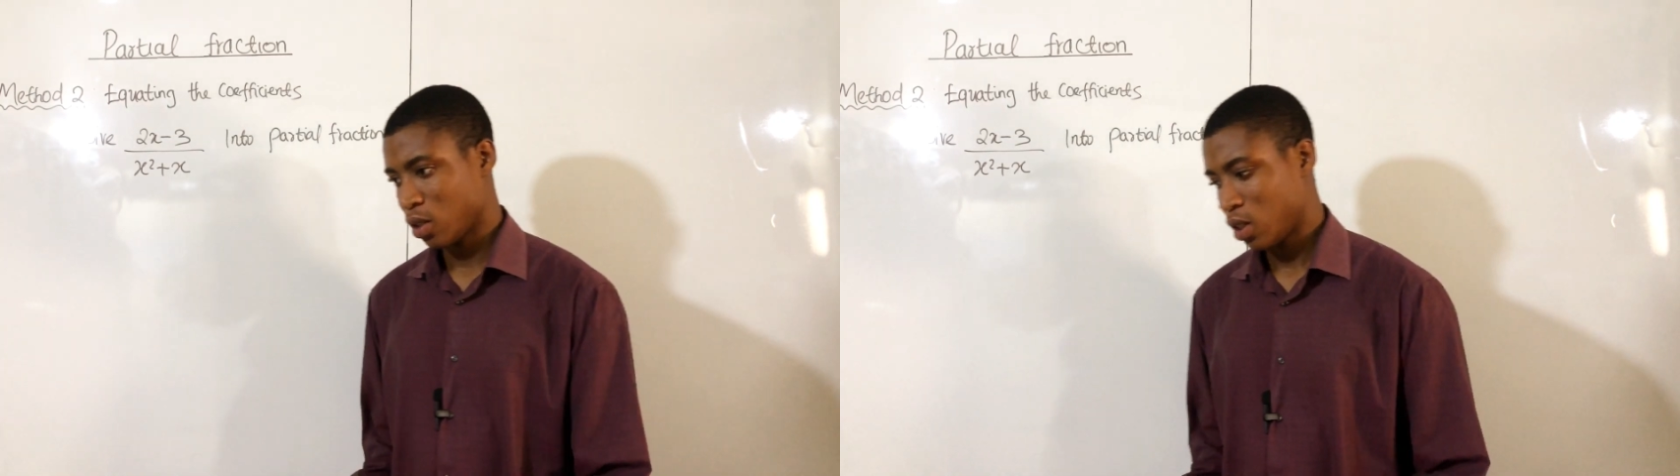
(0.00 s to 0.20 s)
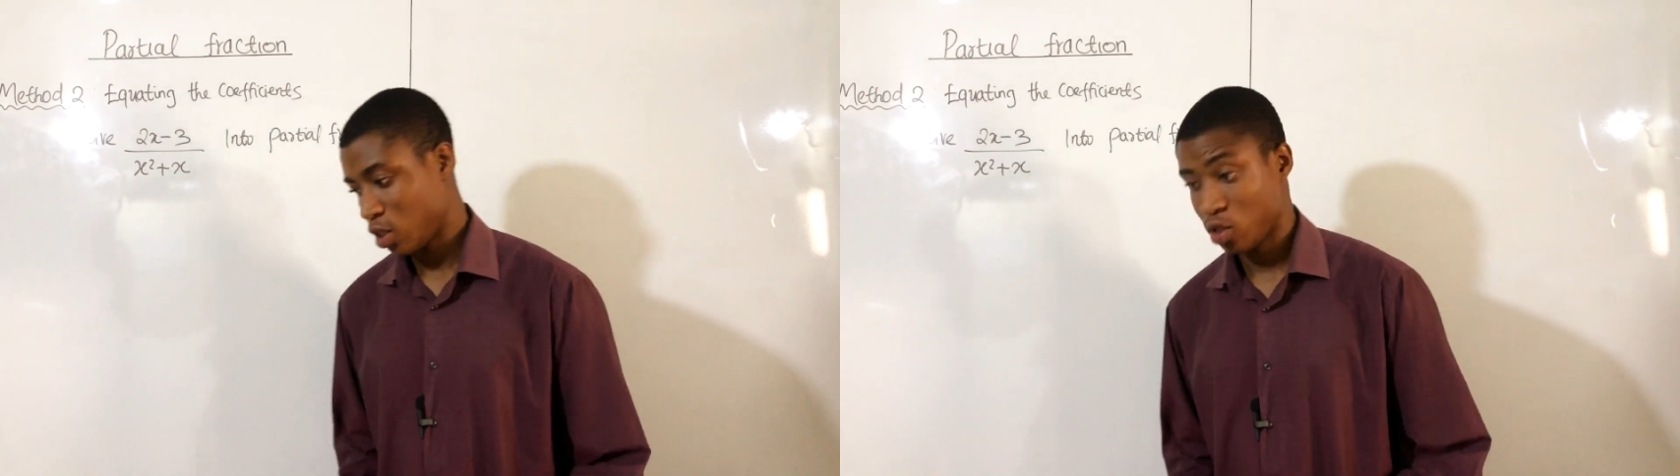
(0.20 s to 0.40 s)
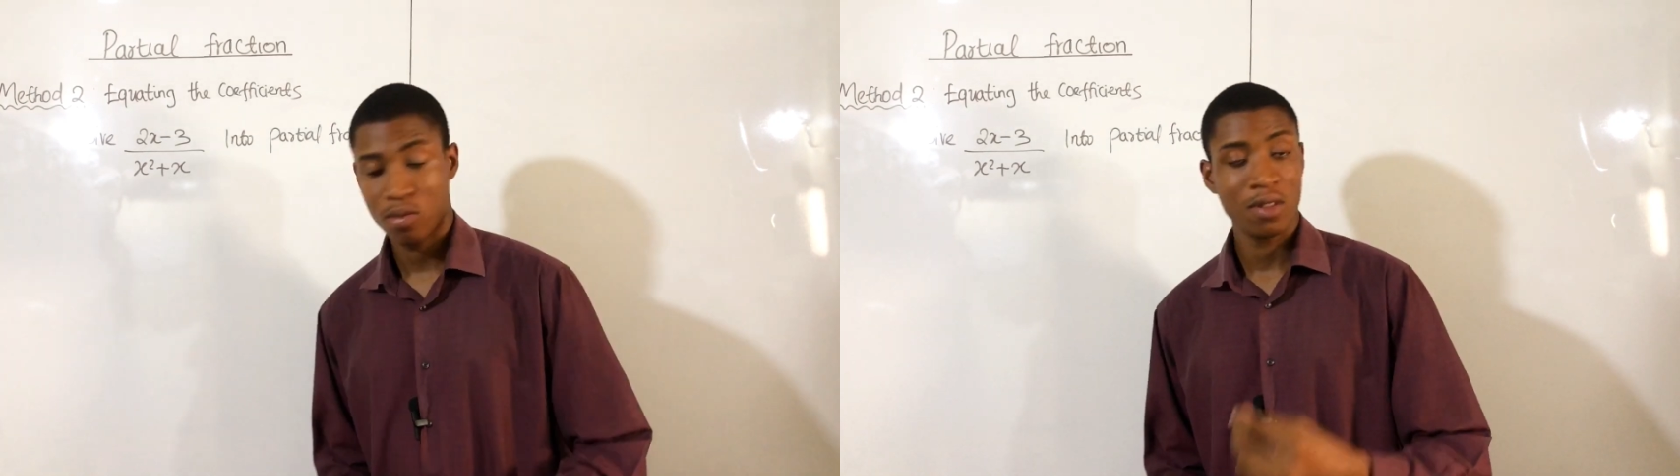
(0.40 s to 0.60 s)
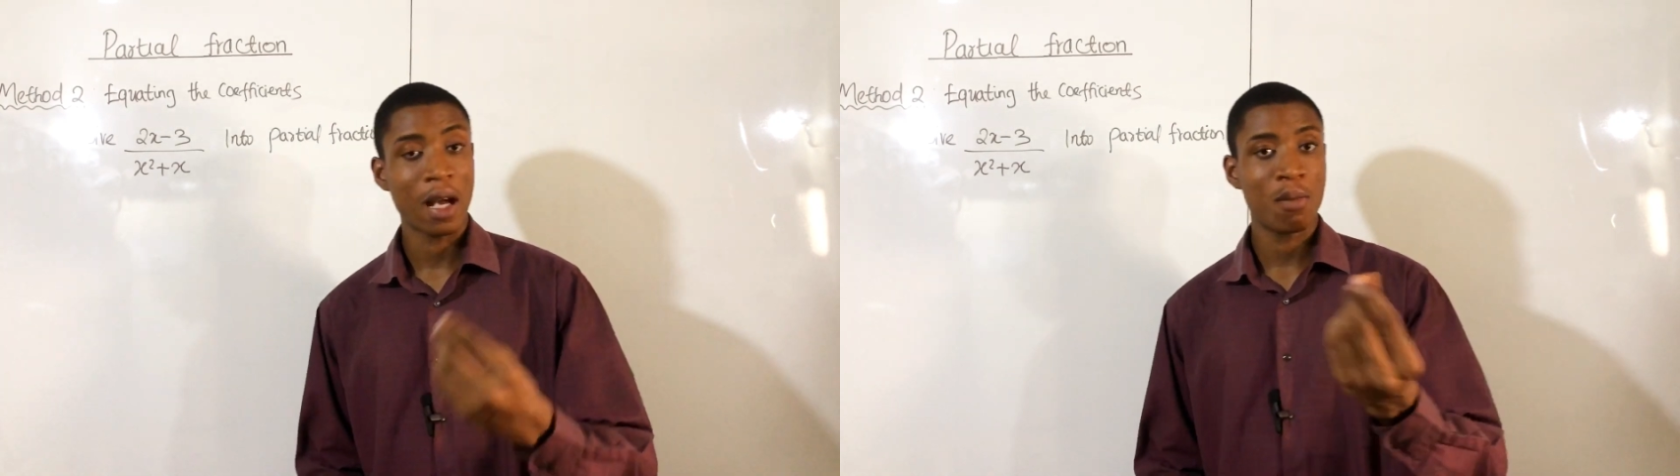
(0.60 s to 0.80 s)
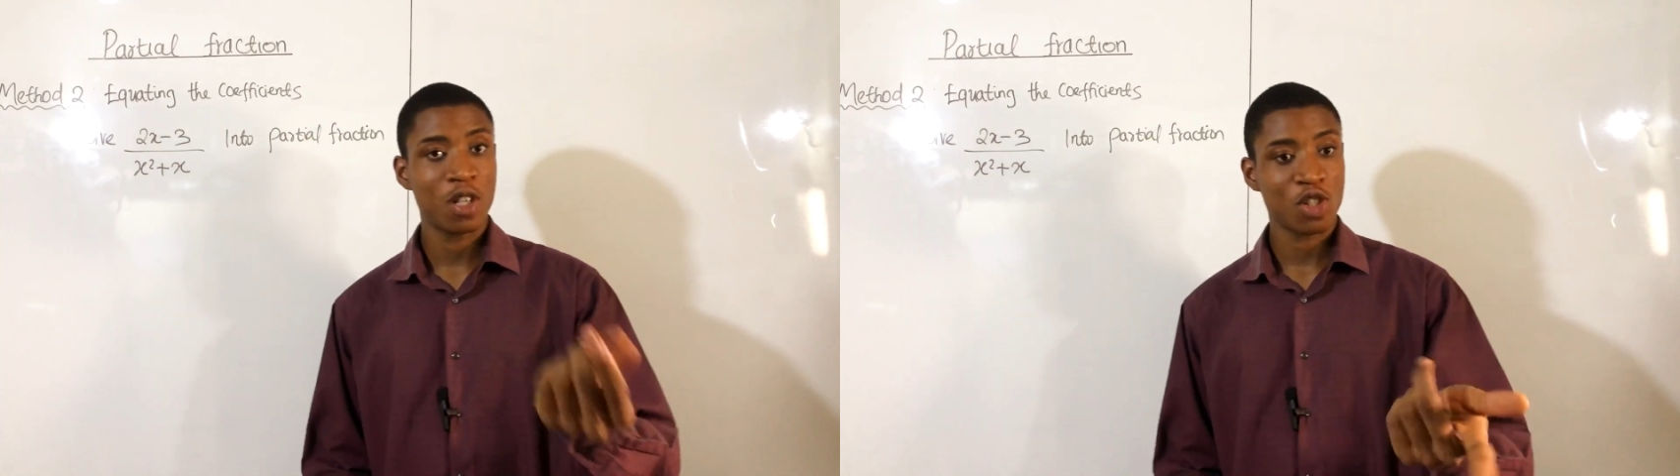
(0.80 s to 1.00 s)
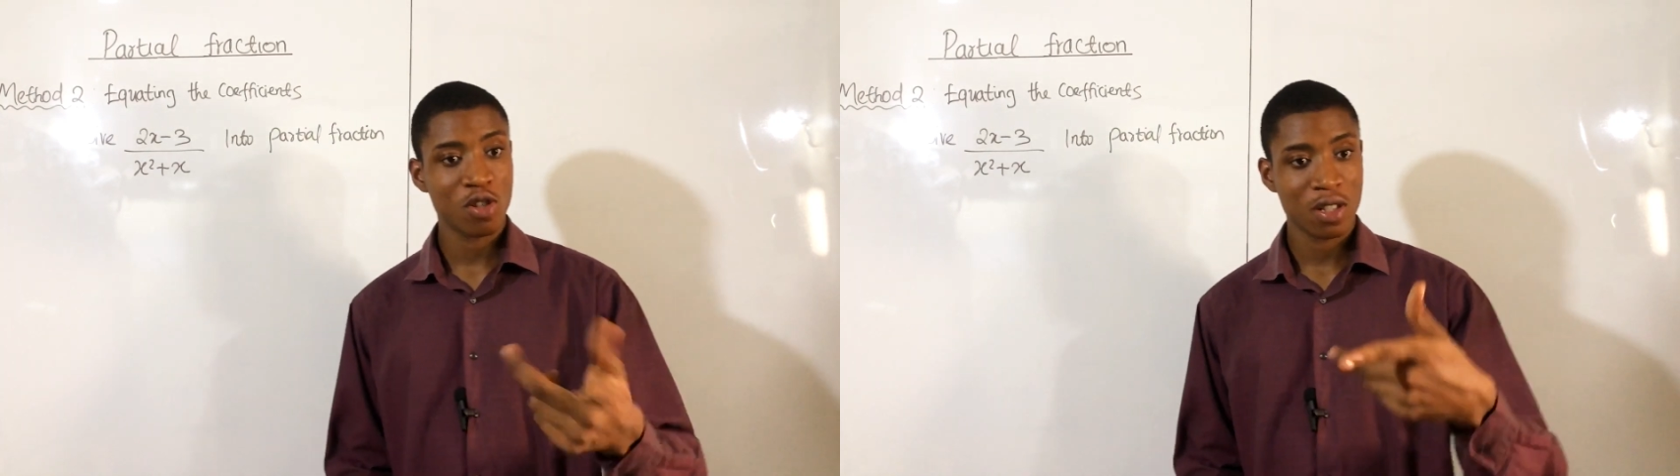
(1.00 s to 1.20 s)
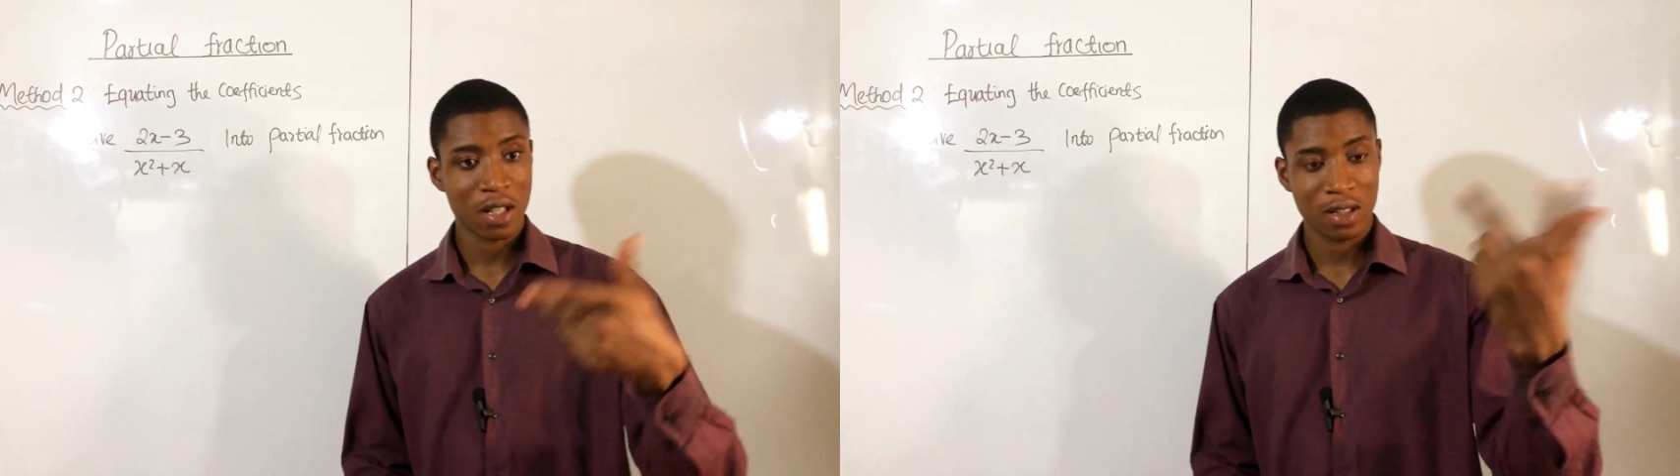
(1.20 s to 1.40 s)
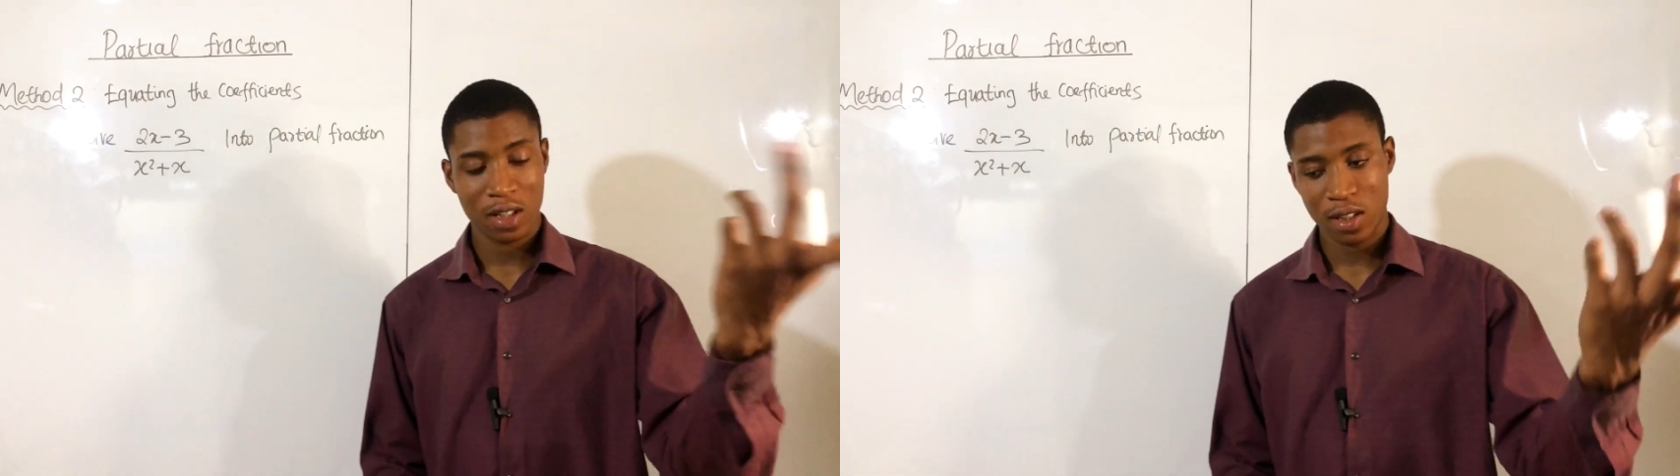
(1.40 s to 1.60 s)
in dimensions
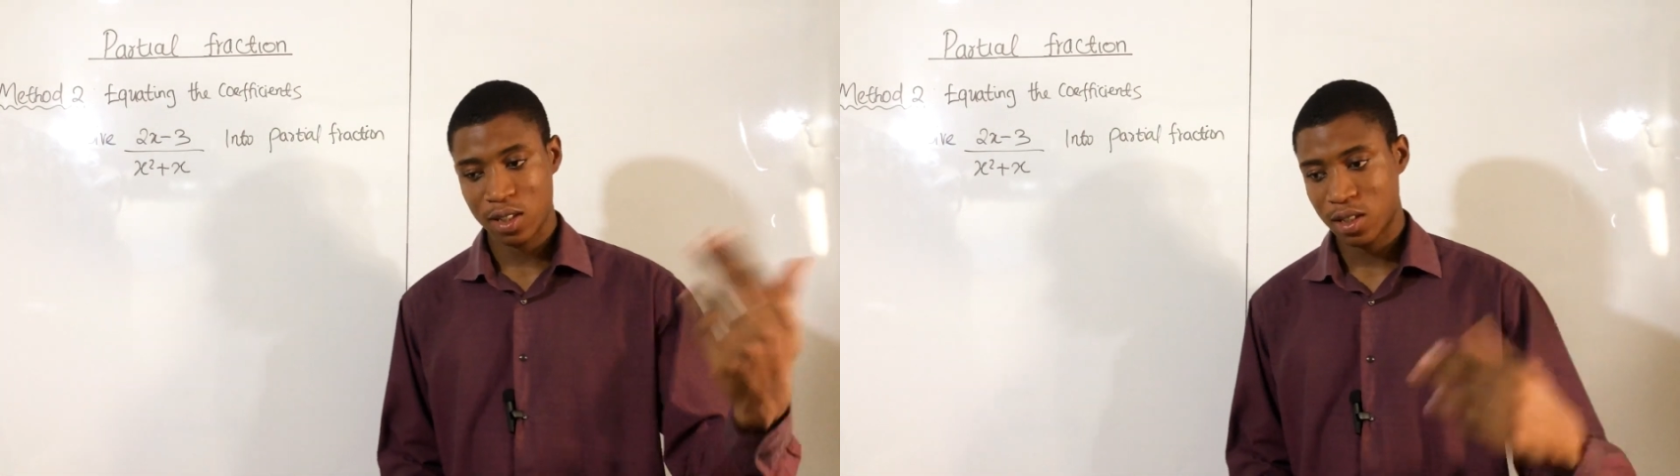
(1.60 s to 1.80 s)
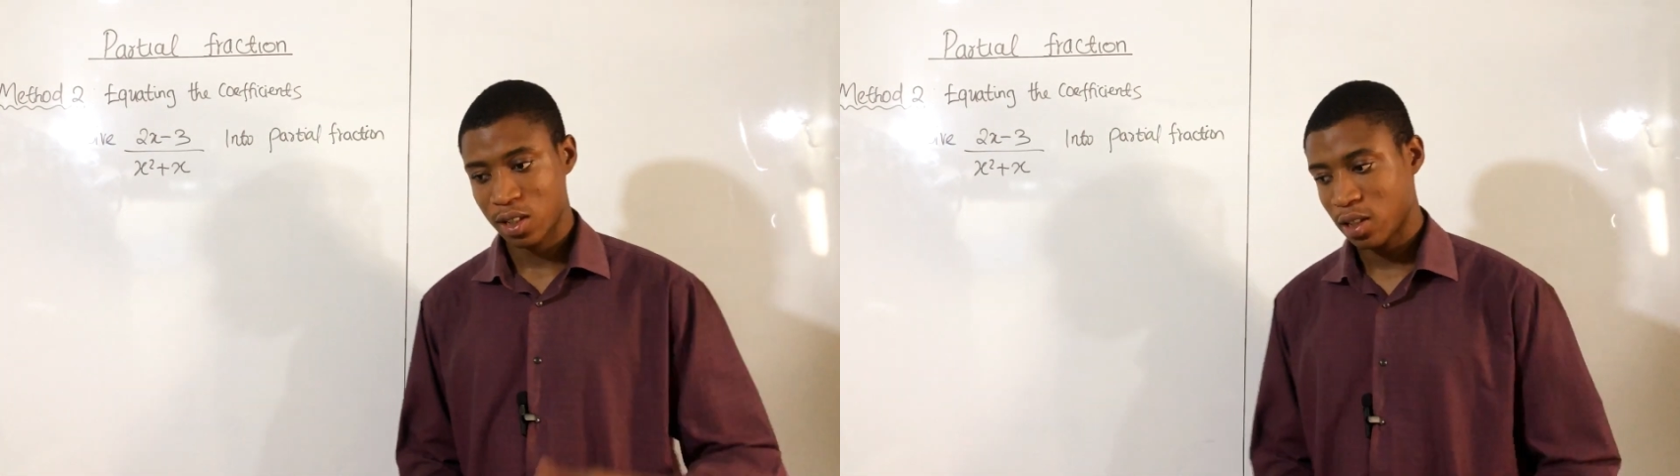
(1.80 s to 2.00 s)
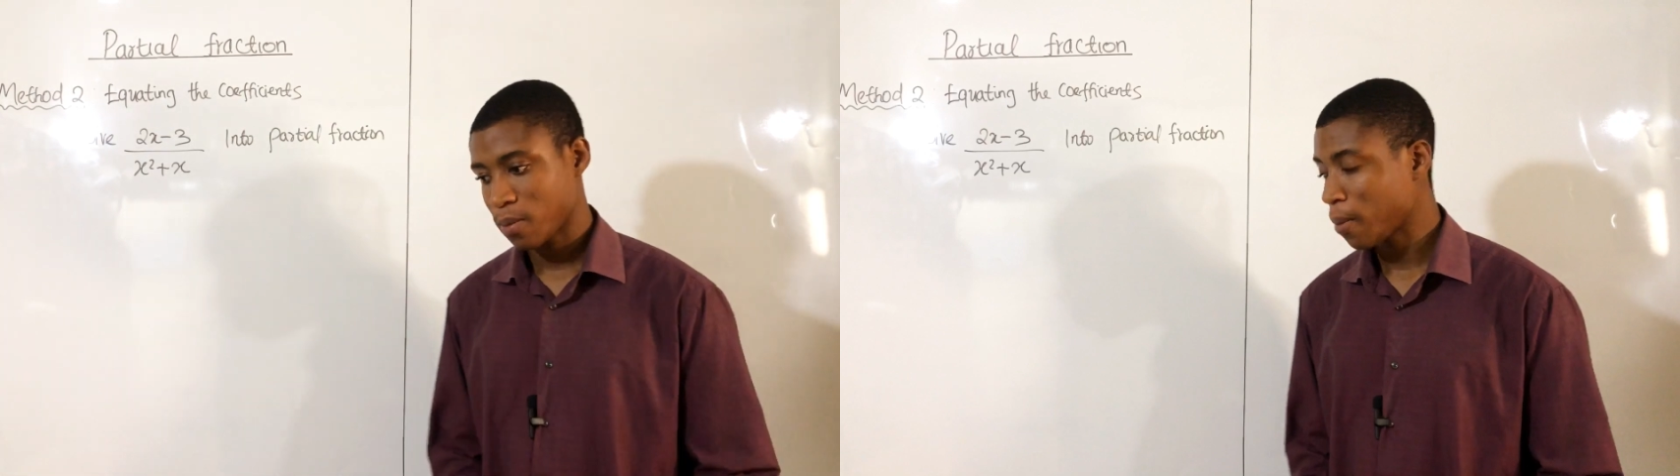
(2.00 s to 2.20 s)
and etc.